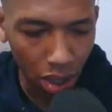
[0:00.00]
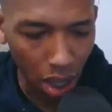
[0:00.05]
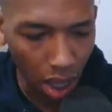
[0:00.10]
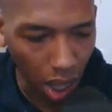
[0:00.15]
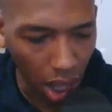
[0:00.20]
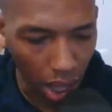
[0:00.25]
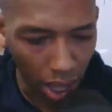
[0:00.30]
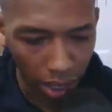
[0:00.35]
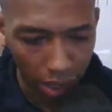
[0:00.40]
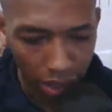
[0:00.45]
all
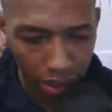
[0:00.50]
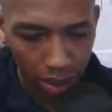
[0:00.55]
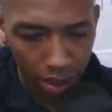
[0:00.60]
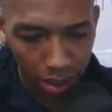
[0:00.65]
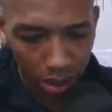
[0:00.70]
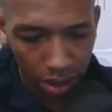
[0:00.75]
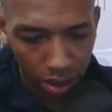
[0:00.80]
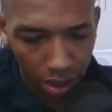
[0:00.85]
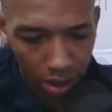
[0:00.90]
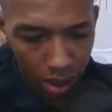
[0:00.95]
right.
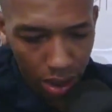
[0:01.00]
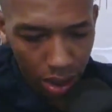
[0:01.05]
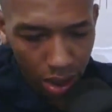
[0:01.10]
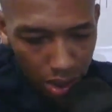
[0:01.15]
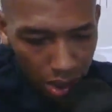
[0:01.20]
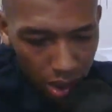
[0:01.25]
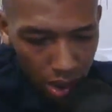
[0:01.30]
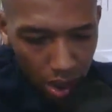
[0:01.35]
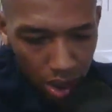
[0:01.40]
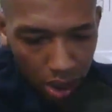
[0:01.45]

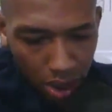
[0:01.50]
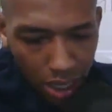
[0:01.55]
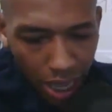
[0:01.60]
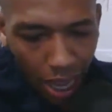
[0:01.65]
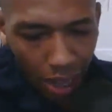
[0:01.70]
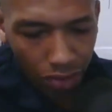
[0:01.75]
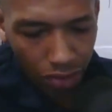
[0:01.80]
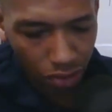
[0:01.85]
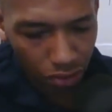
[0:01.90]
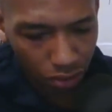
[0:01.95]

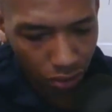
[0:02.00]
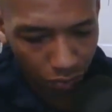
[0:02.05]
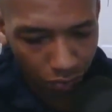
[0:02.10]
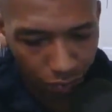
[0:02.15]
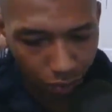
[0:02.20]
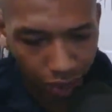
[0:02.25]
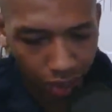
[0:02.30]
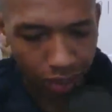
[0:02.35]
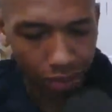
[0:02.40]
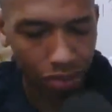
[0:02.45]
national
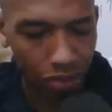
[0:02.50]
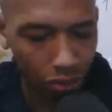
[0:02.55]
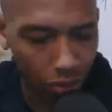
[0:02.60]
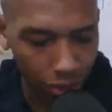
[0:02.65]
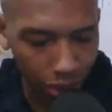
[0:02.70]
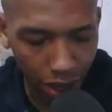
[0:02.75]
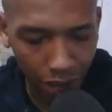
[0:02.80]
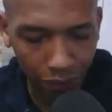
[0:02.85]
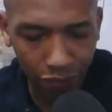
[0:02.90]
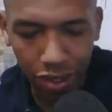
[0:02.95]
defense or
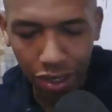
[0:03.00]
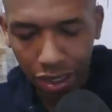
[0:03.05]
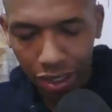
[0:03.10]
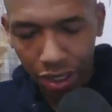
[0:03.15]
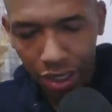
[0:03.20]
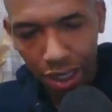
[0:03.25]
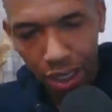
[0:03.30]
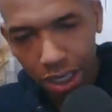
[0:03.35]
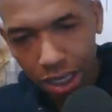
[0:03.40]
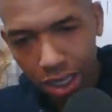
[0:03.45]
whatever.
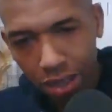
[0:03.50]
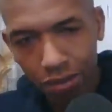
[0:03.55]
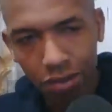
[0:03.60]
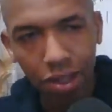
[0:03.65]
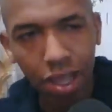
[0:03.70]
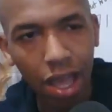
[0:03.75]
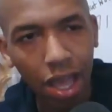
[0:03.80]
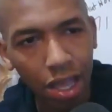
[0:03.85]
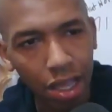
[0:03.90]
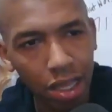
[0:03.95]
He gives
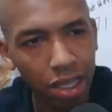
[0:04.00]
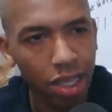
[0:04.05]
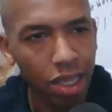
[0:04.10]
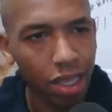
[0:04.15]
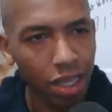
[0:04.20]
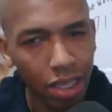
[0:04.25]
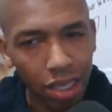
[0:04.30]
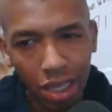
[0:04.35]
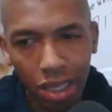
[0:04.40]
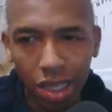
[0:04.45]
that
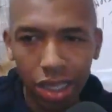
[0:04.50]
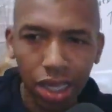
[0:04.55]
he